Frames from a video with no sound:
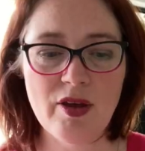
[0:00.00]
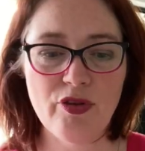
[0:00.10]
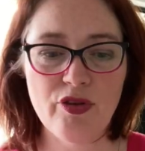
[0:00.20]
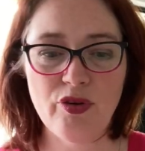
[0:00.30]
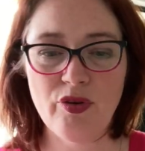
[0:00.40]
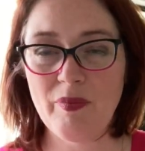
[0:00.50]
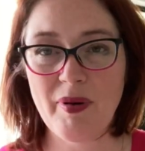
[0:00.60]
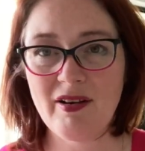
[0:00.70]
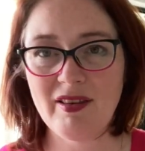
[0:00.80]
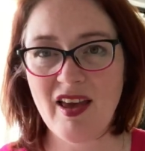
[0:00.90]
through,
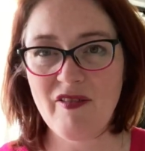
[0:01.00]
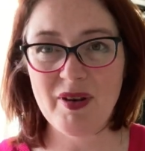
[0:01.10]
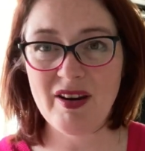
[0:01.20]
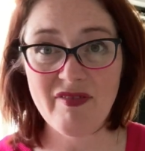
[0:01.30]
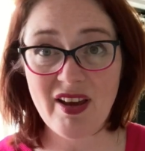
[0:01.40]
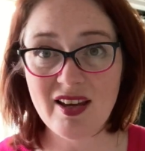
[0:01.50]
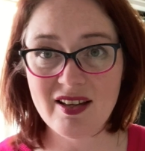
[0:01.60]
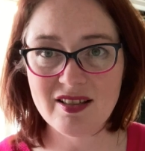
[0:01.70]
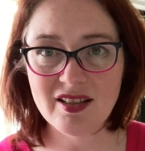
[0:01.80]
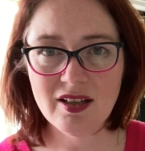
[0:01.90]
apparently I've been
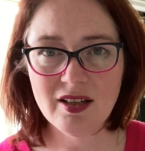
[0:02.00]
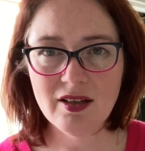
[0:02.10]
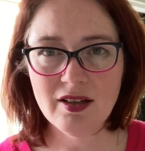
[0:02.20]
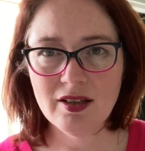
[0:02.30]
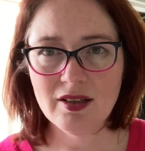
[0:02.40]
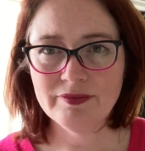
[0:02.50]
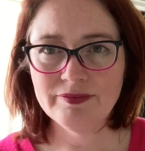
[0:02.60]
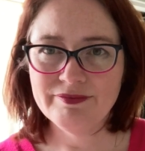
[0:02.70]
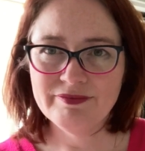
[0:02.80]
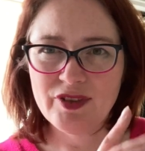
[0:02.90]
invited
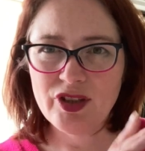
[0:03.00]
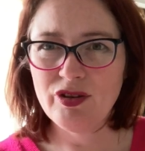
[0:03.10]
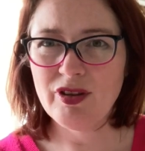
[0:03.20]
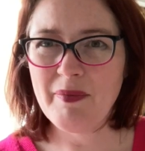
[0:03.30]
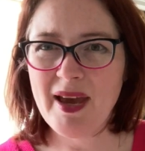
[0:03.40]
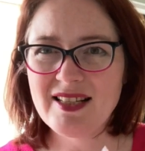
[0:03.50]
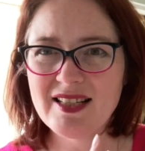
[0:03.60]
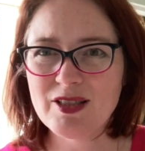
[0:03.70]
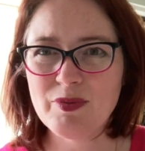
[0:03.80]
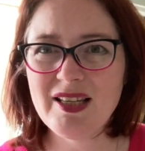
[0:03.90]
through the Meta
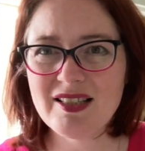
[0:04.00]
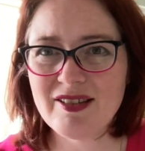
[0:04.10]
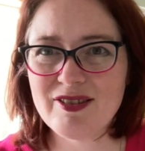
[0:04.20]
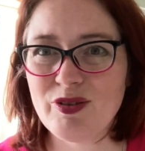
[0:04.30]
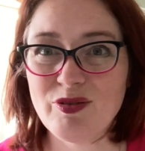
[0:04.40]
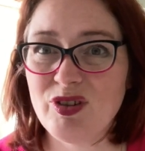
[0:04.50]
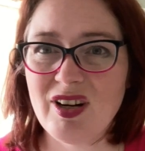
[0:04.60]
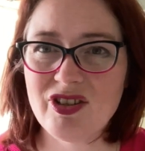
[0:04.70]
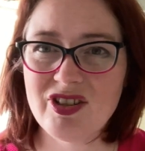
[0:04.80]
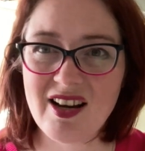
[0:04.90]
suite, so I don't
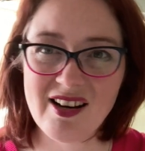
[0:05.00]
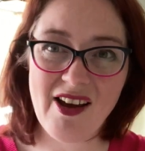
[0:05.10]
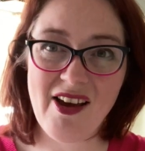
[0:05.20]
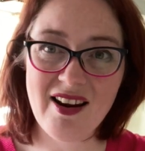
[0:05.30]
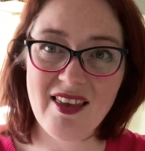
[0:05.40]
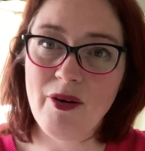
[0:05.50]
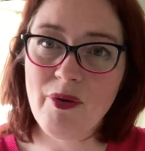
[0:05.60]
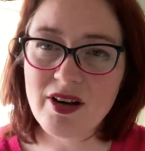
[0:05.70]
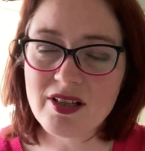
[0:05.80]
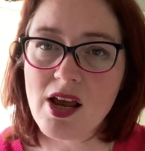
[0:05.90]
understand how any of that
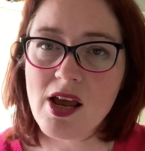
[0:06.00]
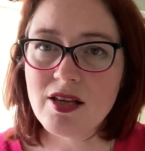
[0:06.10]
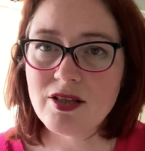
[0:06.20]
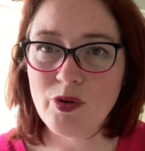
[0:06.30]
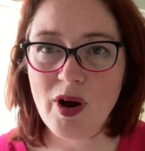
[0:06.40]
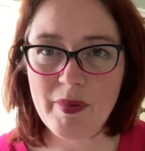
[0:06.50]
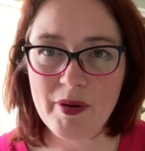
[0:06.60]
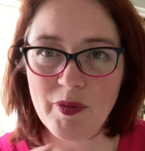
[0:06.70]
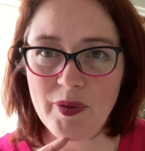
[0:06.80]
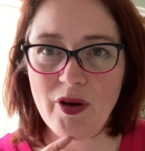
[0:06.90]
works. So hubby
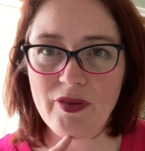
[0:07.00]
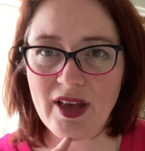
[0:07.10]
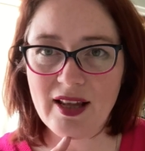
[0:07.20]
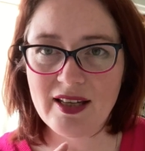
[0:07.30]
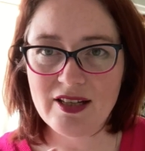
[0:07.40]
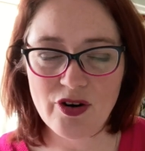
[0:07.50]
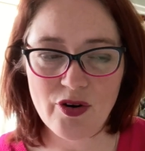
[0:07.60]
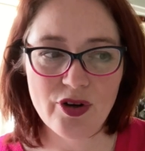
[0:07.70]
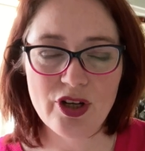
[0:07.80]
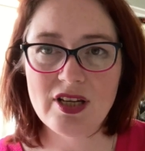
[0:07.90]
will be on that later
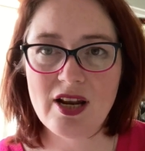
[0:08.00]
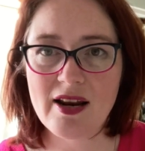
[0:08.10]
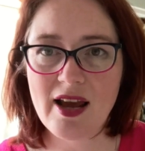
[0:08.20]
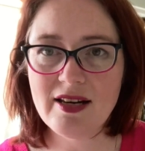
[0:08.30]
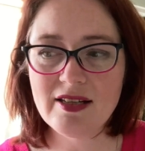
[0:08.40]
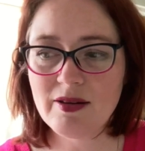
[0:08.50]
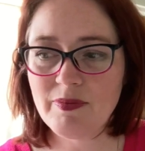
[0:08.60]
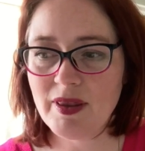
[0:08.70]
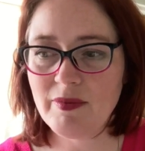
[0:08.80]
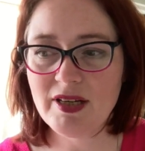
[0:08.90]
on tonight, but
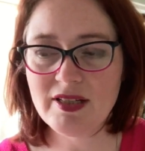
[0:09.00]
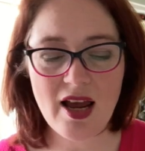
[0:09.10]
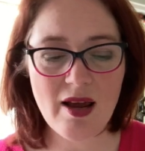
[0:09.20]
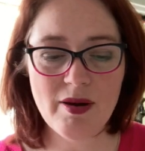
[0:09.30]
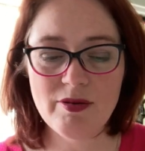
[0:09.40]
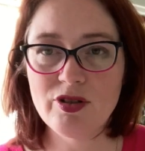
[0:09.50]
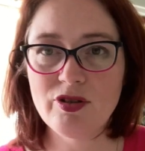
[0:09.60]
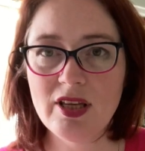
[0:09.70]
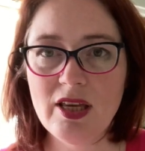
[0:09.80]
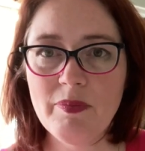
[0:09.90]
in the meantime I'm just
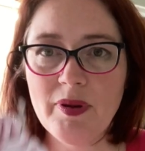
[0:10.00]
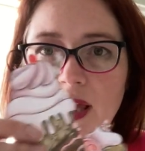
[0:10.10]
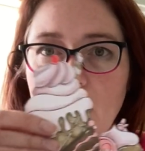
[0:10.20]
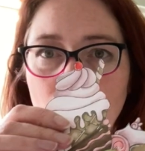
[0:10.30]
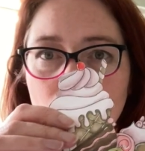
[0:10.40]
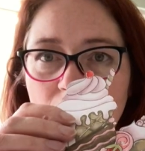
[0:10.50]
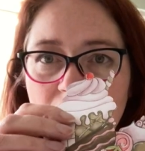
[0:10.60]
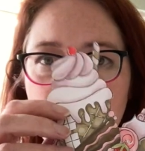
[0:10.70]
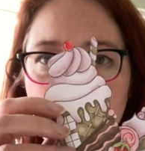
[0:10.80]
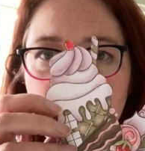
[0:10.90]
going to keep playing
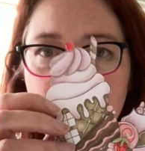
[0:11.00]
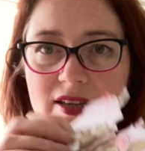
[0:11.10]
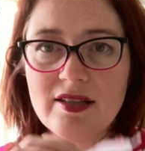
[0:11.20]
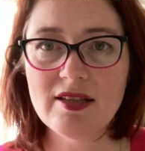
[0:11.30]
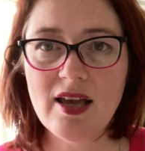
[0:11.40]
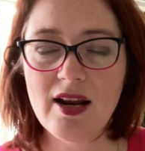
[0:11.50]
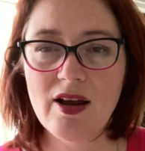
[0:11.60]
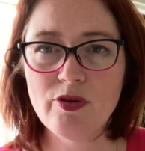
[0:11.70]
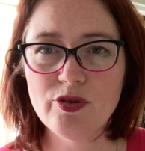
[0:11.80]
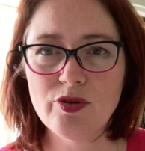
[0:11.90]
with this, and I
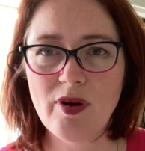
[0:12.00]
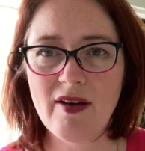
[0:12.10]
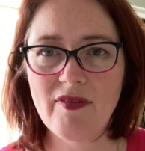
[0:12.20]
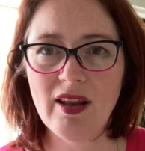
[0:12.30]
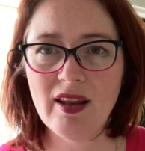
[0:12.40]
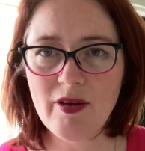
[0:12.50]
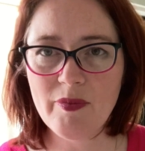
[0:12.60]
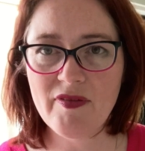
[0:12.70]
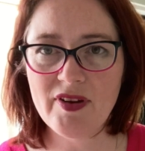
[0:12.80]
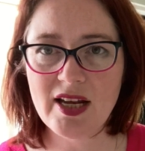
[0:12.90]
also have a little bit
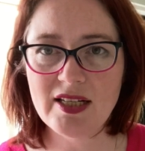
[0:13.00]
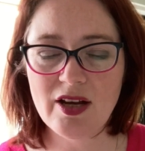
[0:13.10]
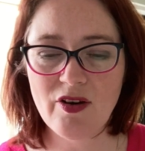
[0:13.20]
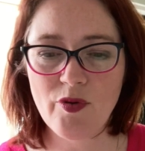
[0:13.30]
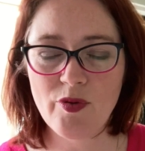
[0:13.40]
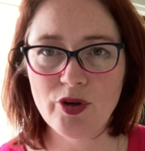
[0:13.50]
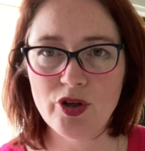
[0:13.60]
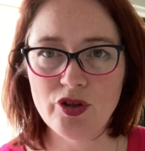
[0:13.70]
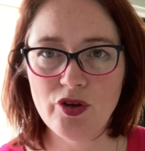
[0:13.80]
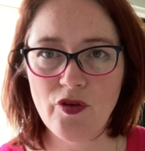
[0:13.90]
of an idea of what I'm going
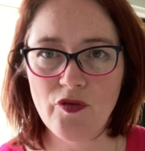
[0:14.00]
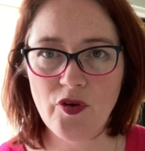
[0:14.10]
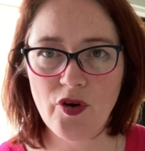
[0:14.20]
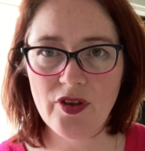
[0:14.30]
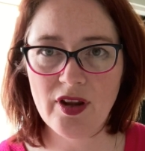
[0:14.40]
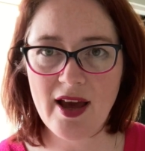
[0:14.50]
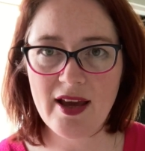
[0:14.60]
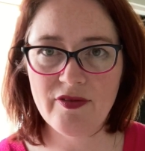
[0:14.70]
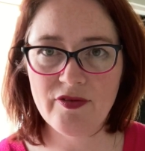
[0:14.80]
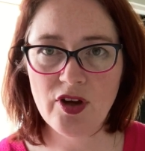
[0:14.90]
to do for the live